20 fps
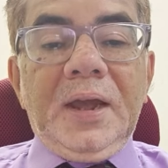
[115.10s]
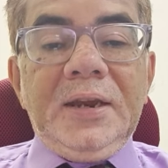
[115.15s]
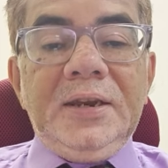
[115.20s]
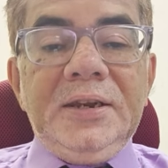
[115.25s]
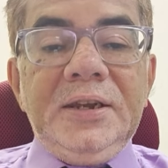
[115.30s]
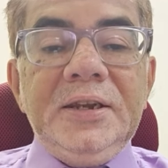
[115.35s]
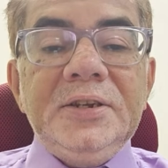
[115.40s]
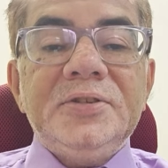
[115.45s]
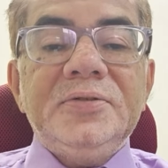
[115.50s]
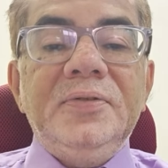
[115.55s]

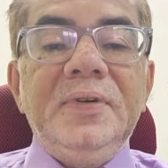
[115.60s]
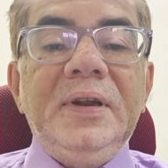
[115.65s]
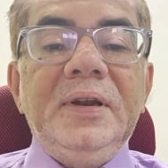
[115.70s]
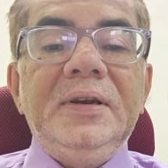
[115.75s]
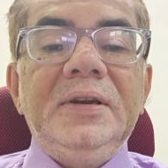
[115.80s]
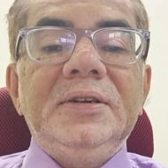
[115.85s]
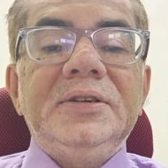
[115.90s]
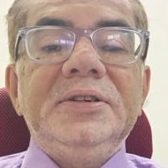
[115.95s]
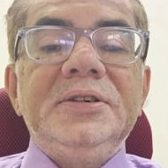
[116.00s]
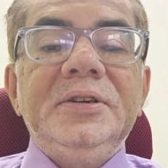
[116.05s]
yes,
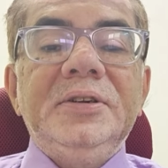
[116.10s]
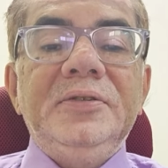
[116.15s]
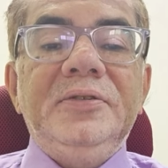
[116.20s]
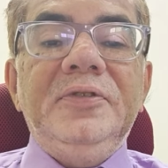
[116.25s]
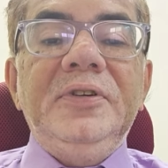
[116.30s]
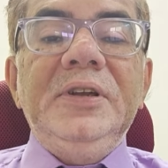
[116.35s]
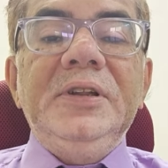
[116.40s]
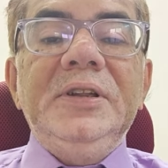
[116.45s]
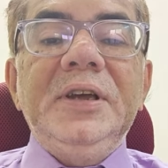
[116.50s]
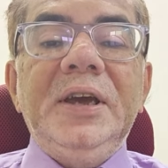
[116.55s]
well,
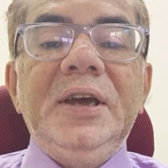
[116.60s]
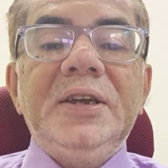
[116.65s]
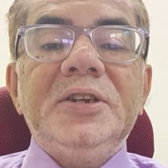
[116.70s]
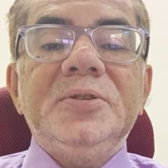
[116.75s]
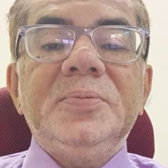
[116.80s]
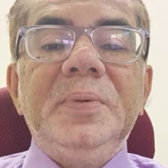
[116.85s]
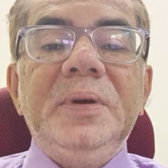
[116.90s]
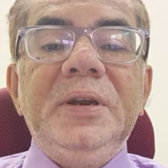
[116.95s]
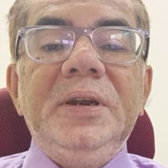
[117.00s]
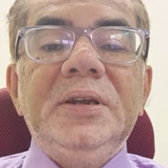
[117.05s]
feel the
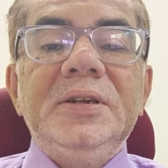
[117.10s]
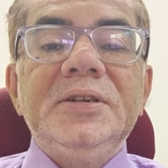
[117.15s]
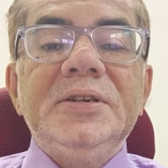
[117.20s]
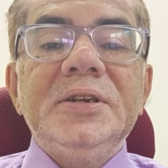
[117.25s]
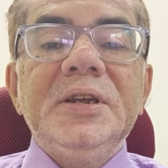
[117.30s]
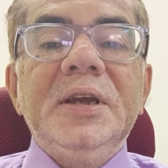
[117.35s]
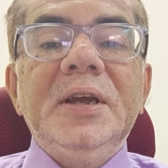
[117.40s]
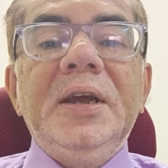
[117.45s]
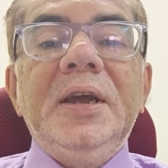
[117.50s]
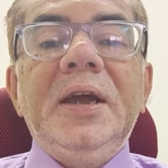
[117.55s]

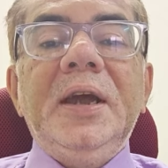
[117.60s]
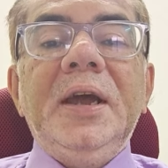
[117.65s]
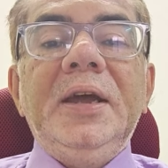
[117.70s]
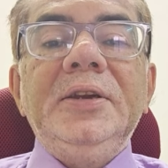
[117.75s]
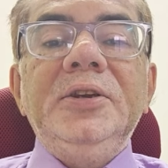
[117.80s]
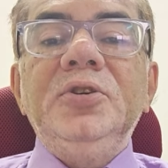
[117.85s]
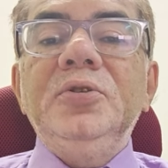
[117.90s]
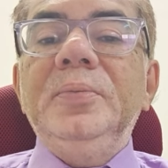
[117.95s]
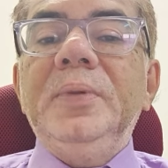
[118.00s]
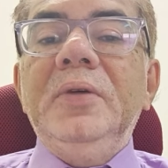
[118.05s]
experience,
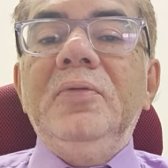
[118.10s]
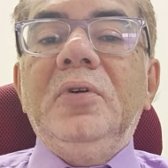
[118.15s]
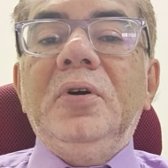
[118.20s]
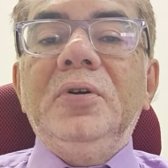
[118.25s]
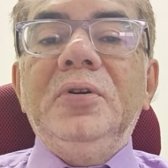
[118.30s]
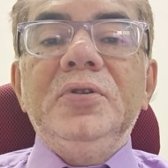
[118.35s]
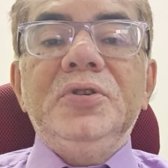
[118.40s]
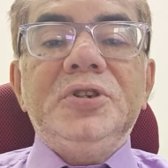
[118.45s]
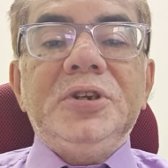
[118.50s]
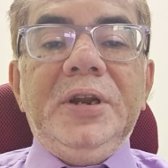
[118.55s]
and you may
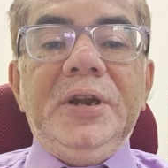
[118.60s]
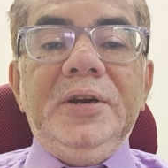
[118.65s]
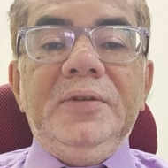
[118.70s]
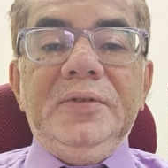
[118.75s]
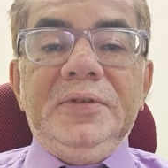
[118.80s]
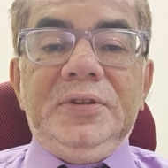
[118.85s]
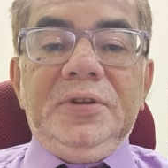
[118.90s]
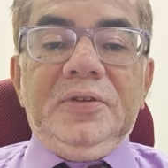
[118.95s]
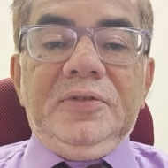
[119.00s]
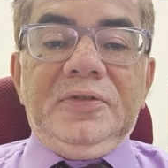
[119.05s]
want to share
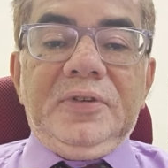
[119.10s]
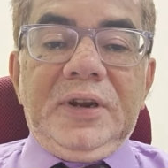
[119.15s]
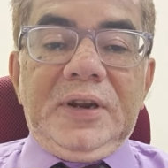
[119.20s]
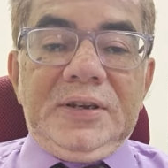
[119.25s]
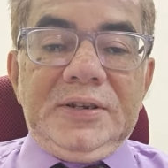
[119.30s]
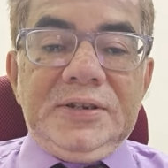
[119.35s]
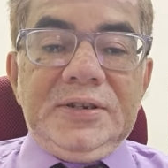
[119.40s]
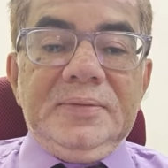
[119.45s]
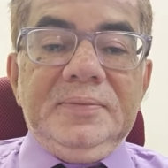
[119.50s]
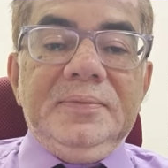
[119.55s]
it with your
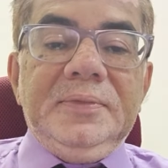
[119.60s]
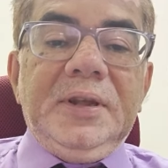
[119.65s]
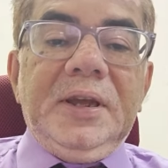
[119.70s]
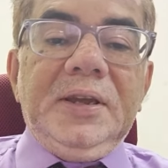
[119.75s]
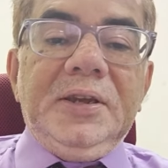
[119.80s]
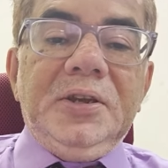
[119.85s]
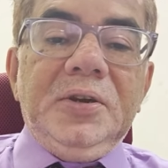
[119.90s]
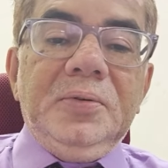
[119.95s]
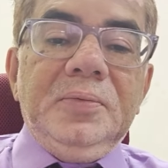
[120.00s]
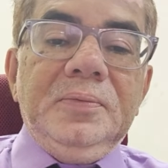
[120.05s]
friends.
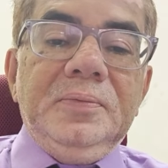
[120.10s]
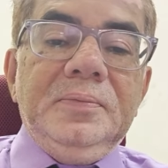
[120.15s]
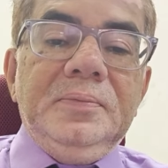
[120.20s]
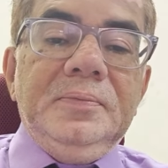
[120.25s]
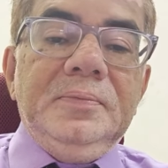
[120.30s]
Thank you.